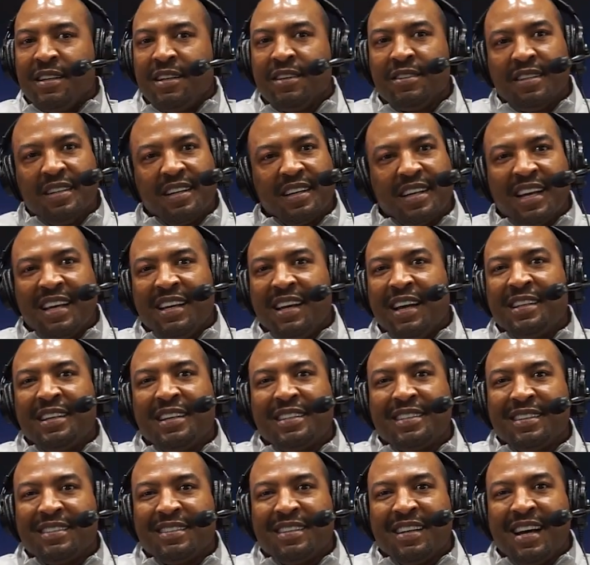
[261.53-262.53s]
Look, I
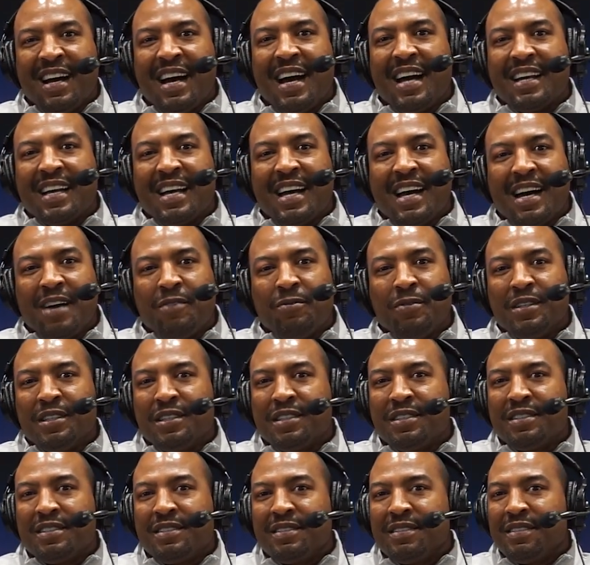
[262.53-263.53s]
think the hot guy
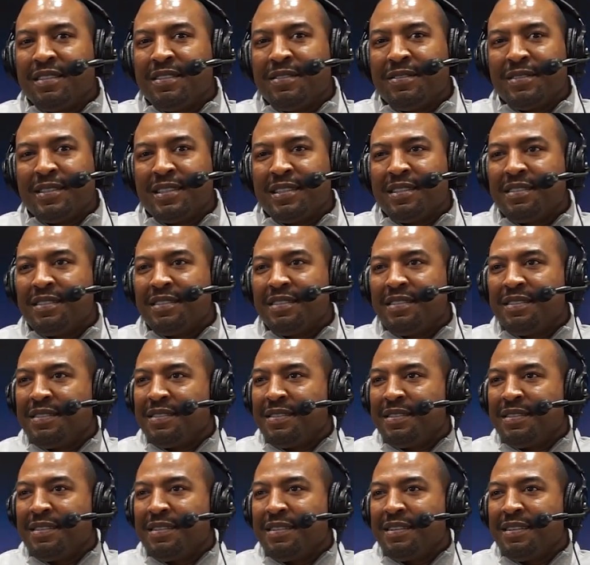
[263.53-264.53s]
was
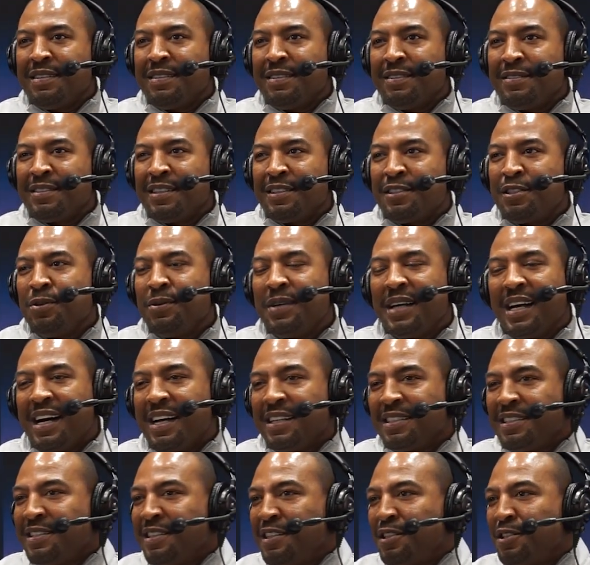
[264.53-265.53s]
the two
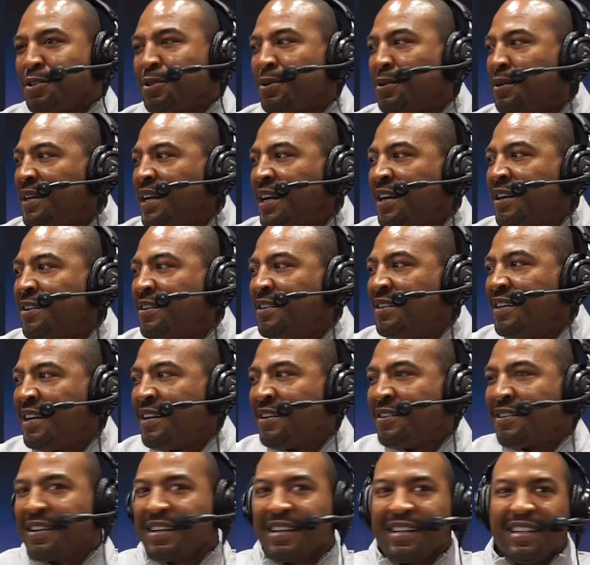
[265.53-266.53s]
guys in Detroit,
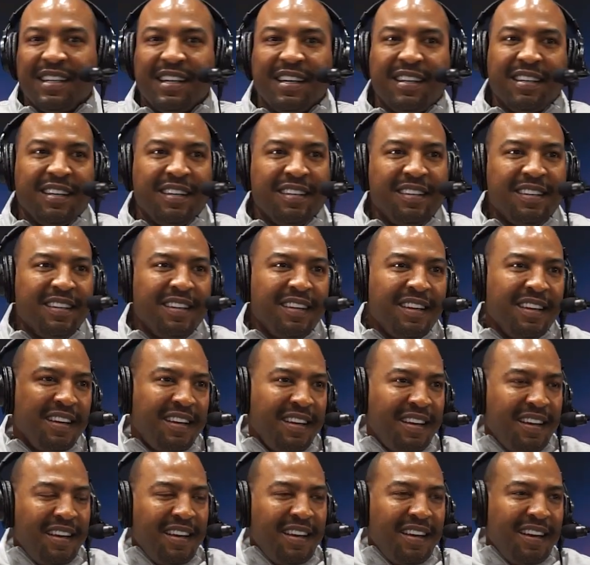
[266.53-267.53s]
Aaron Glenn and
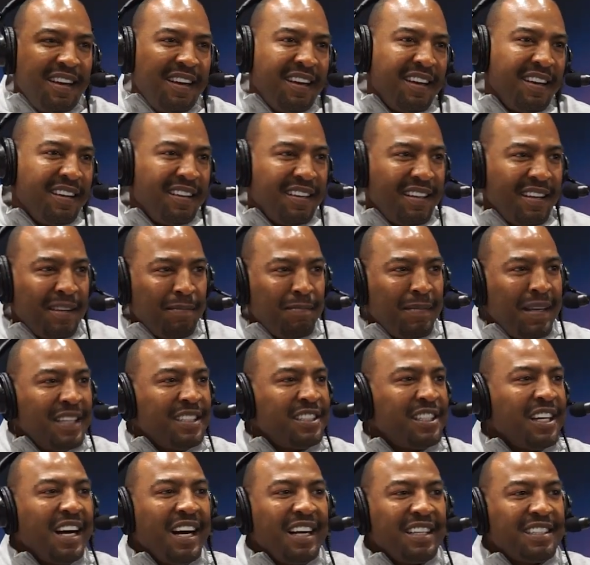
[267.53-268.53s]
Ben
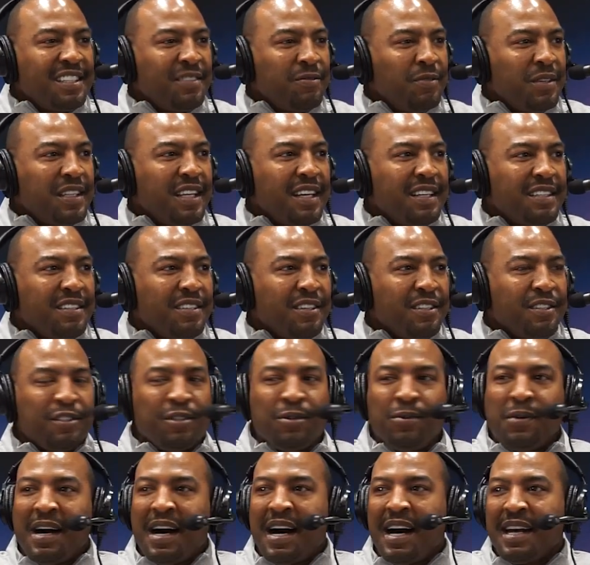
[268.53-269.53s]
Johnson with the
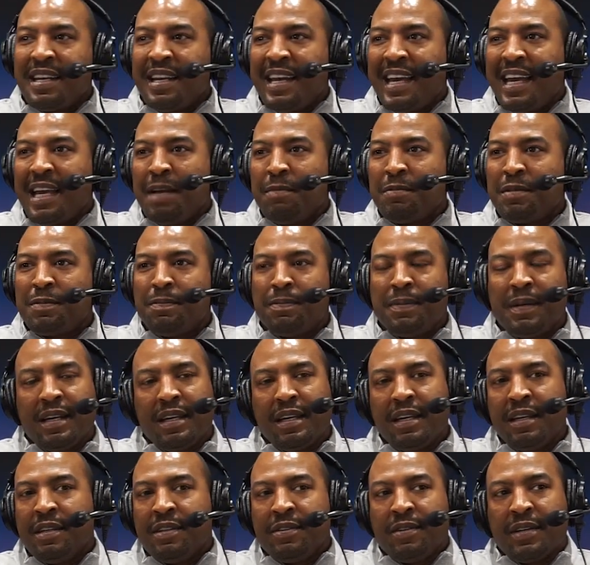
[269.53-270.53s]
two hot names.
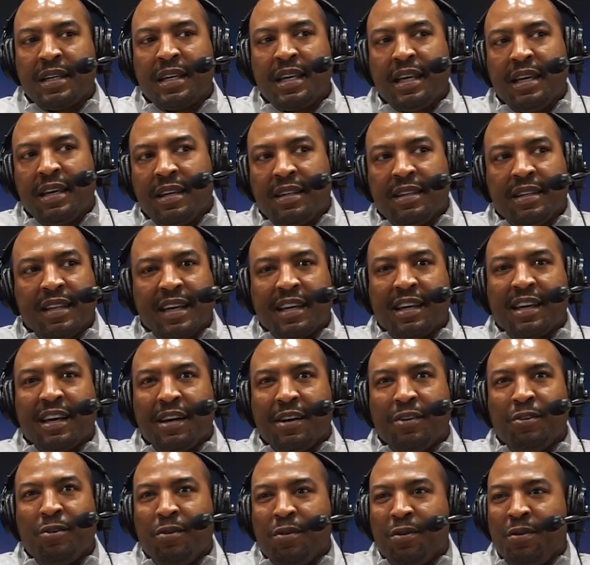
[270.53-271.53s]
But again, like
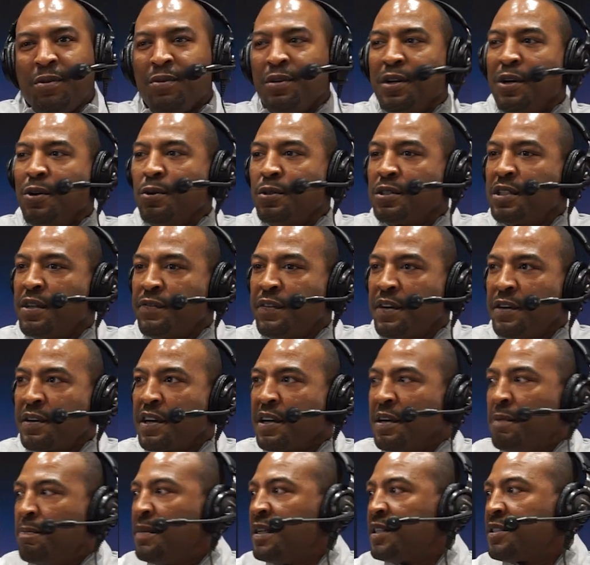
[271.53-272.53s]
who knows if you're
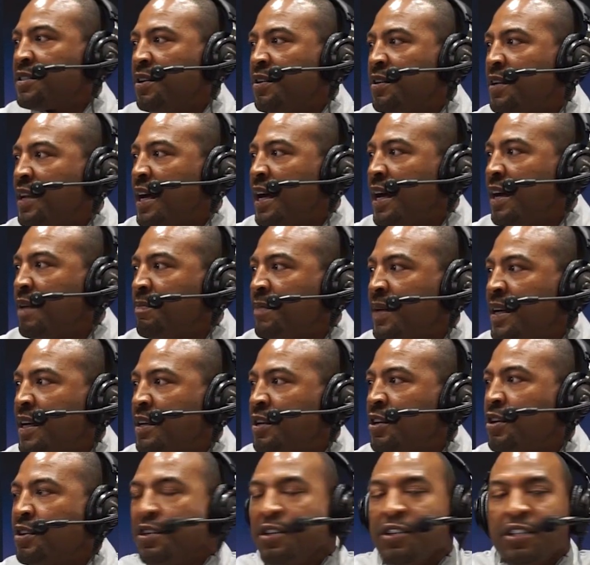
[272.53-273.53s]
going to miss on that,
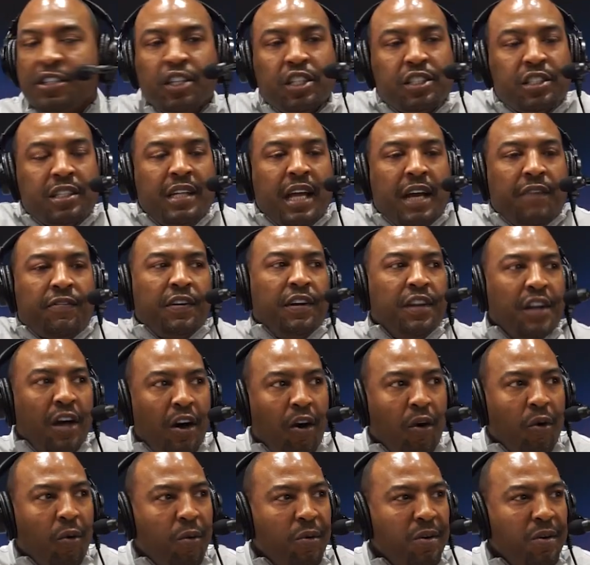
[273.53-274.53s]
man? You just never know.